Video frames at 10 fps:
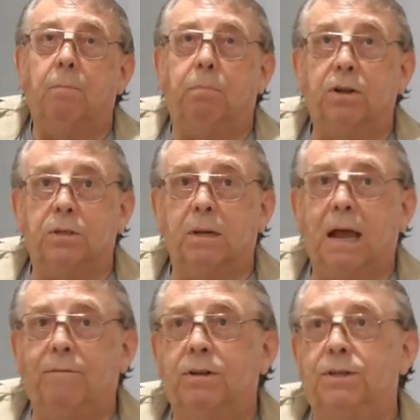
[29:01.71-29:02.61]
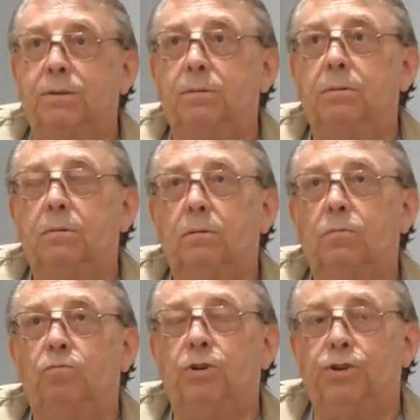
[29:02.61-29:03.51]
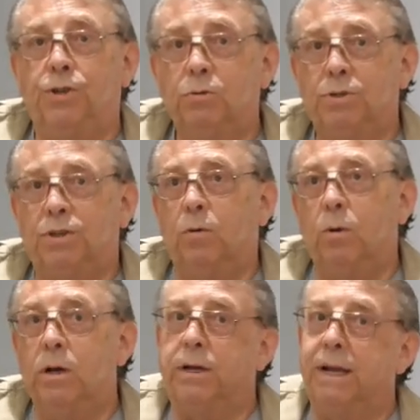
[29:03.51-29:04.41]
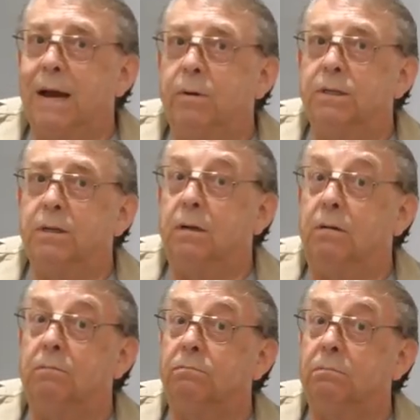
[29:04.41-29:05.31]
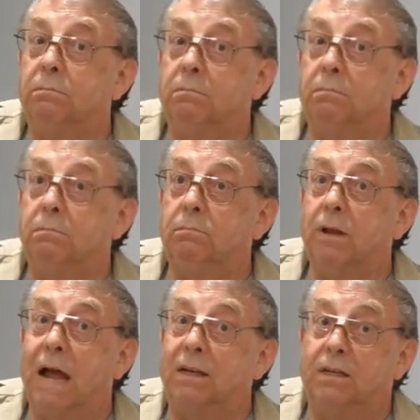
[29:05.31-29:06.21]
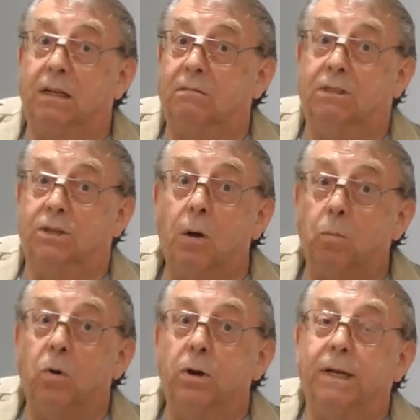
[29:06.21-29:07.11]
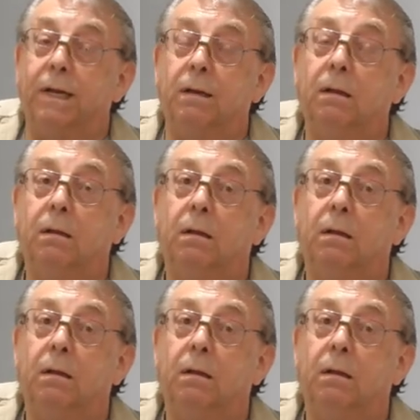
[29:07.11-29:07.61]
and possibly having to reduce your working hours or actually stop working.